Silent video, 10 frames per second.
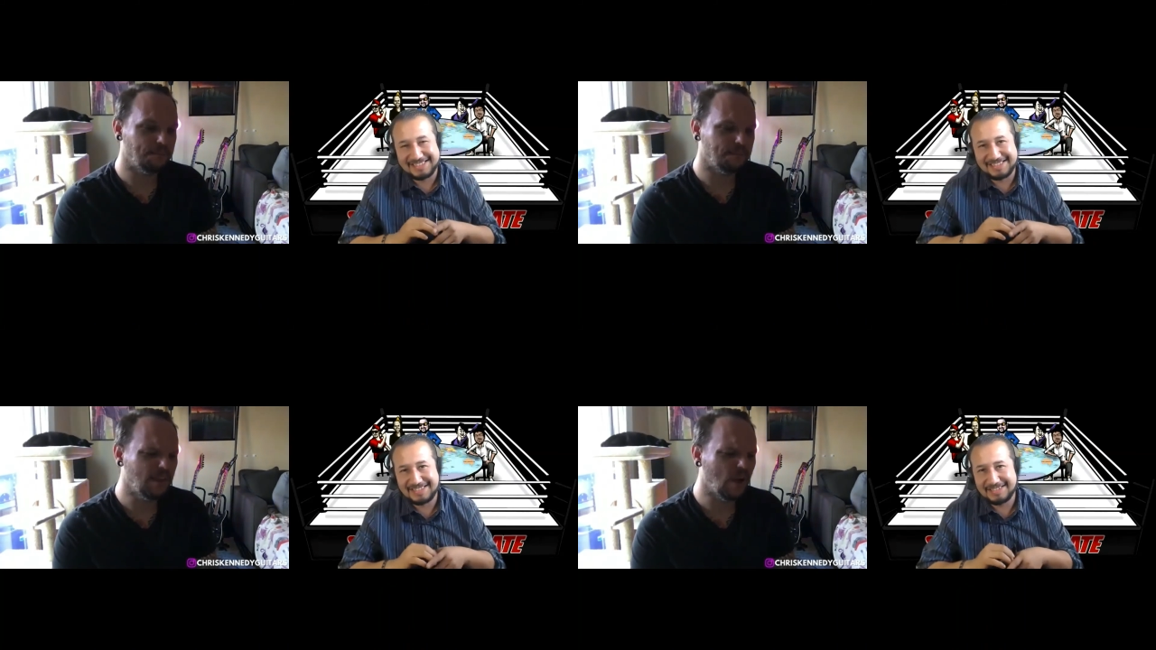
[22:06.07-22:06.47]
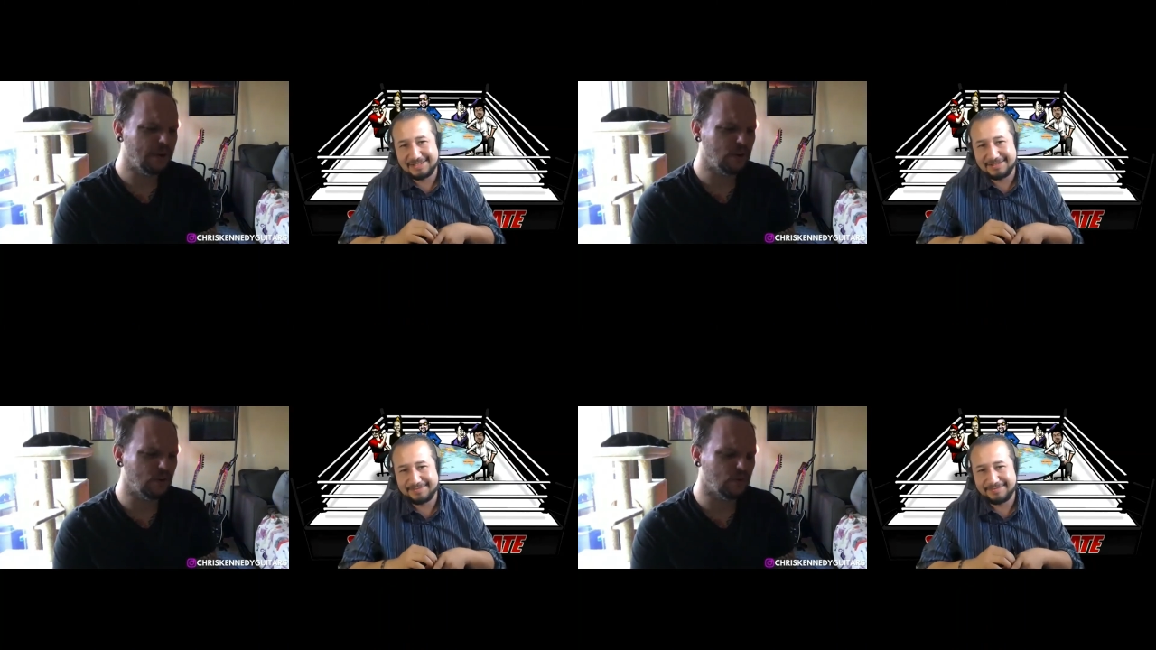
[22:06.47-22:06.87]
Speaker 1: No,
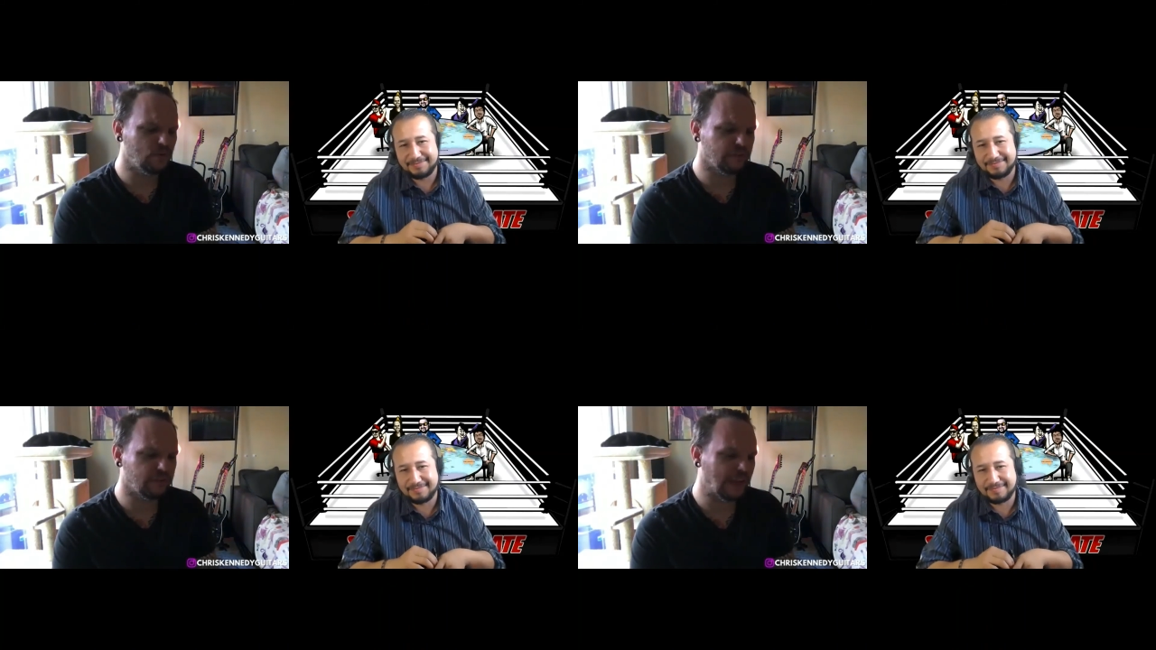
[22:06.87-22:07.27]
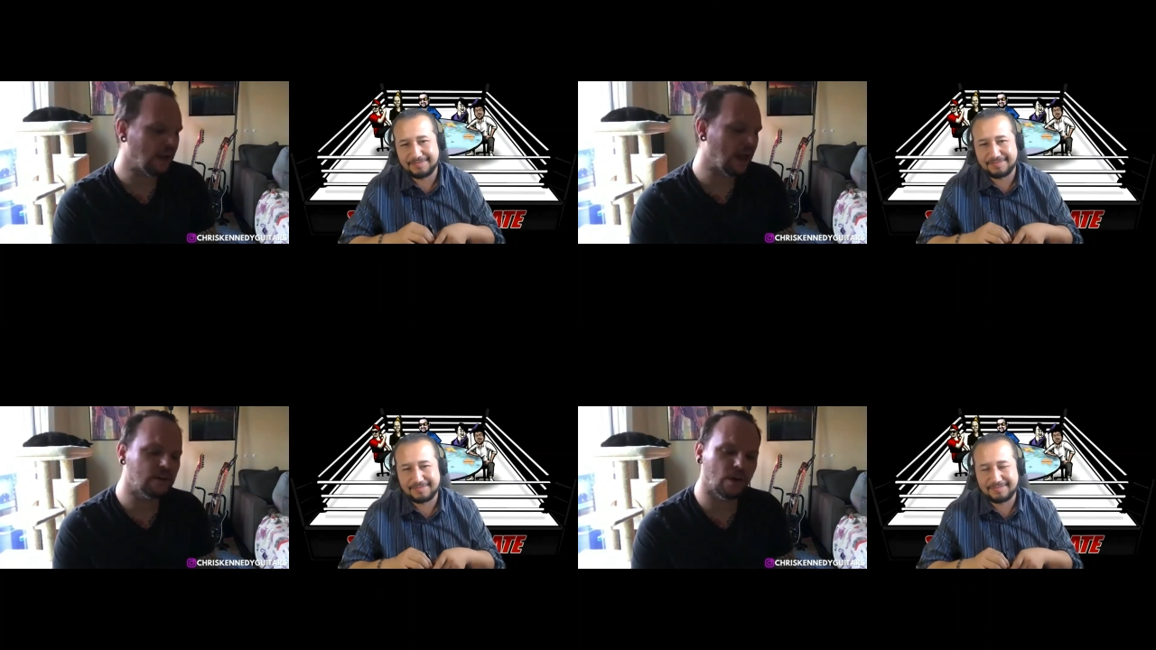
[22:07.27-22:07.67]
we do just
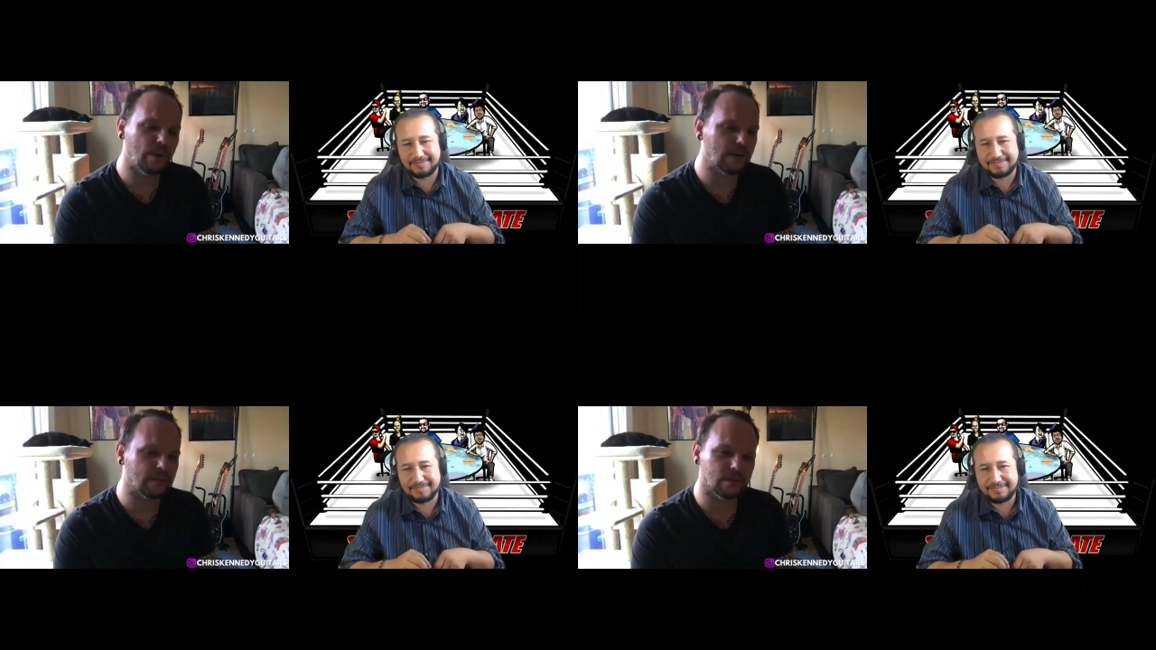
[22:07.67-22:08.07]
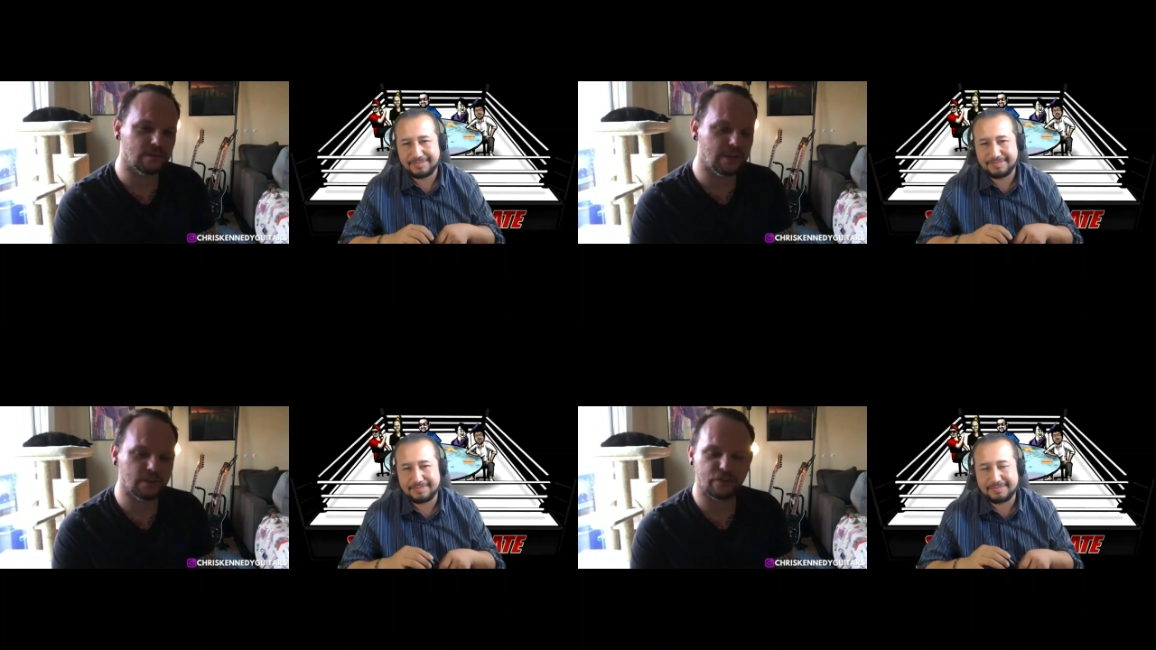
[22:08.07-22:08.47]
I don't know, whatever.
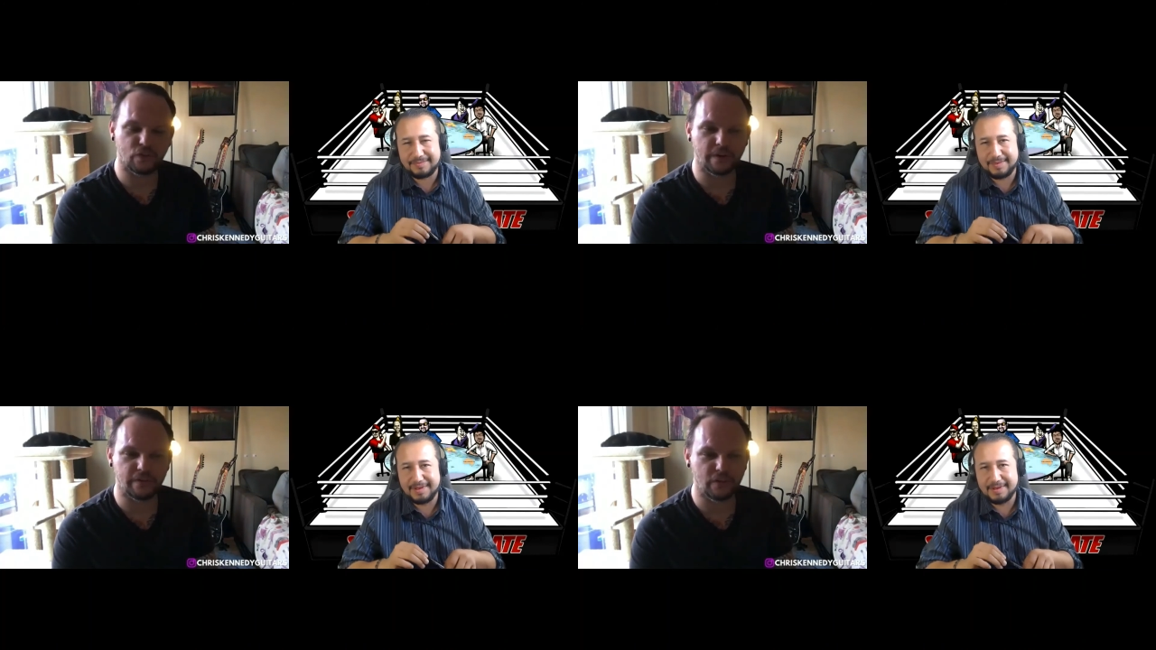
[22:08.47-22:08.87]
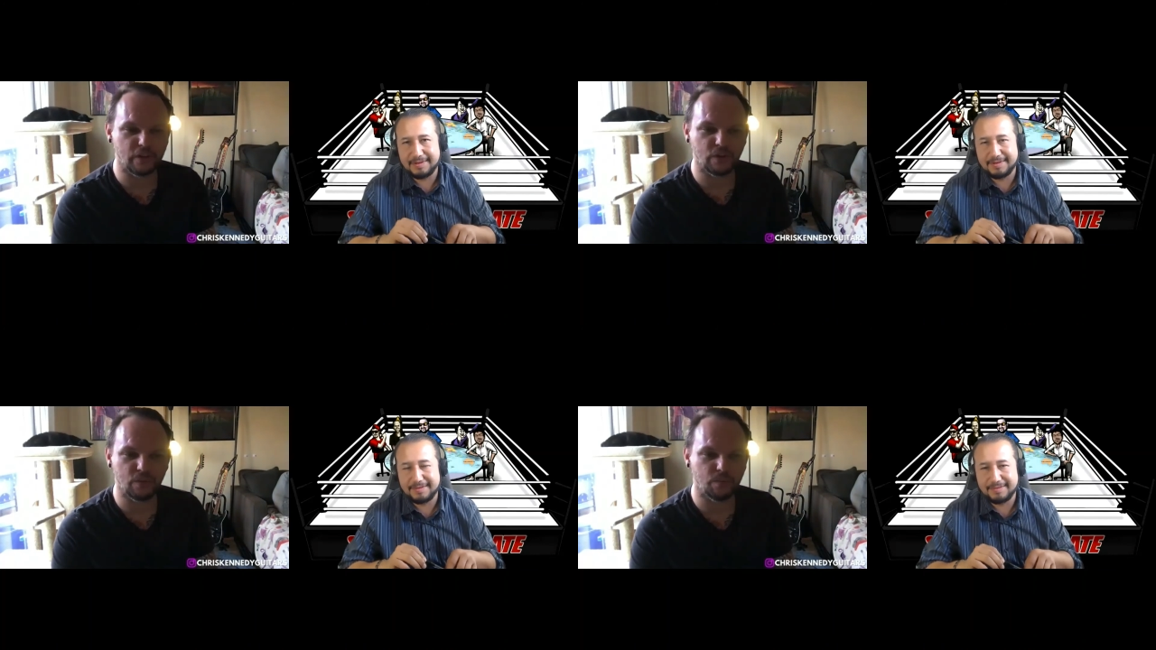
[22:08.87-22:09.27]
Dealer's choice. We
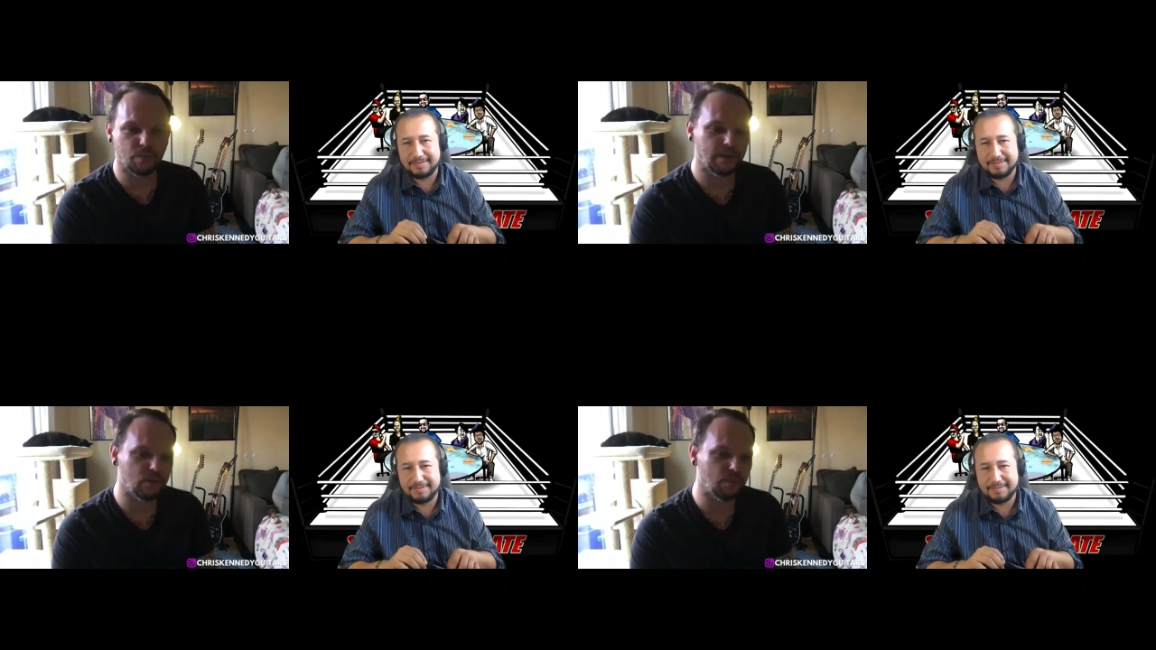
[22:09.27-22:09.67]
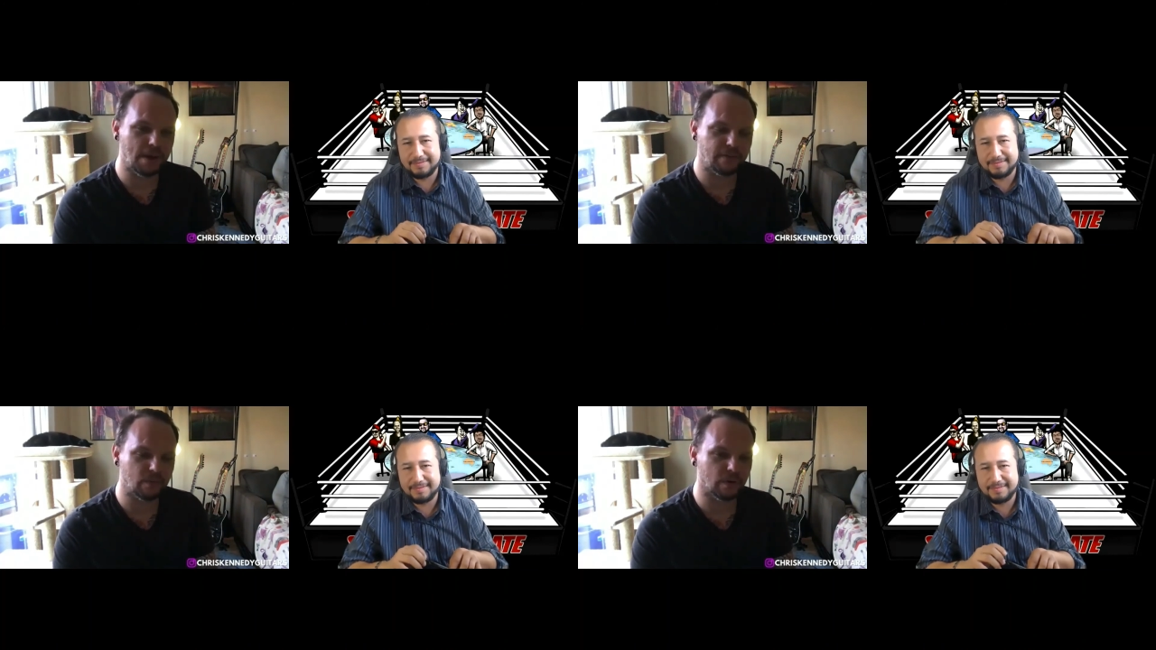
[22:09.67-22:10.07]
could do
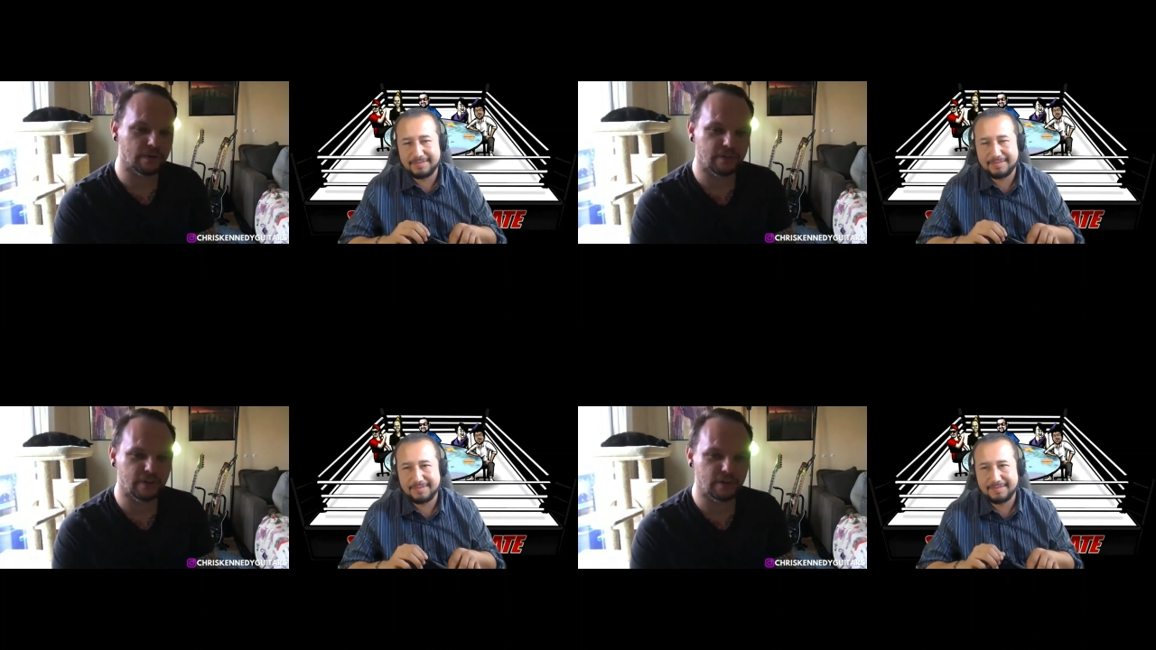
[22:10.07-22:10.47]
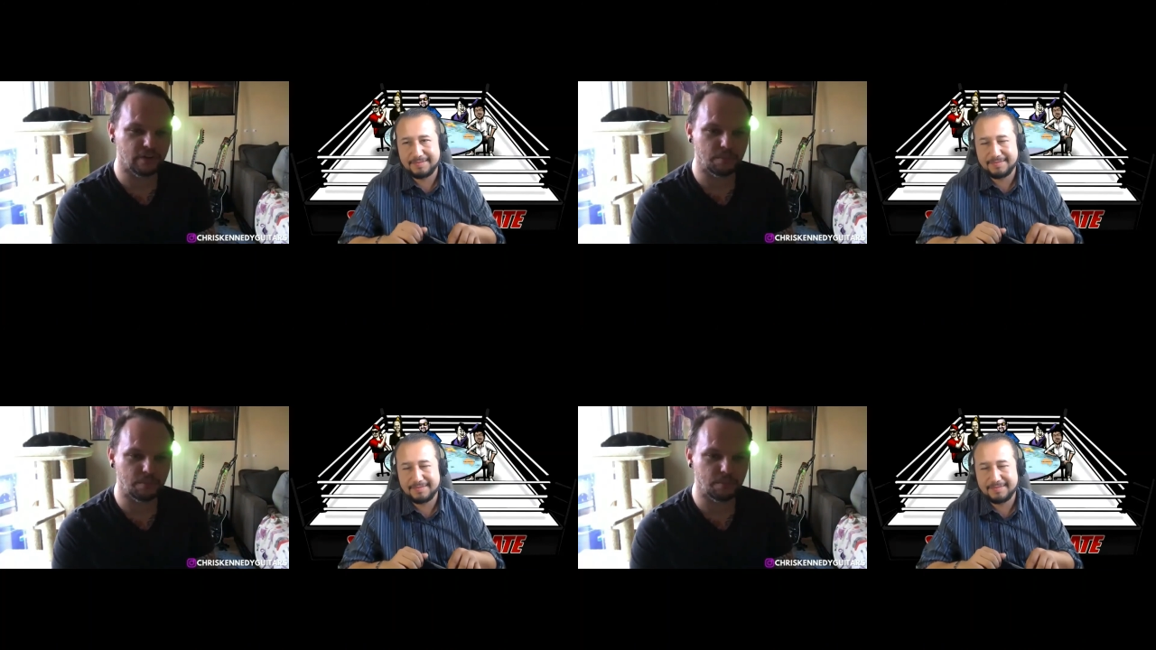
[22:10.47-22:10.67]
best or worst. You could do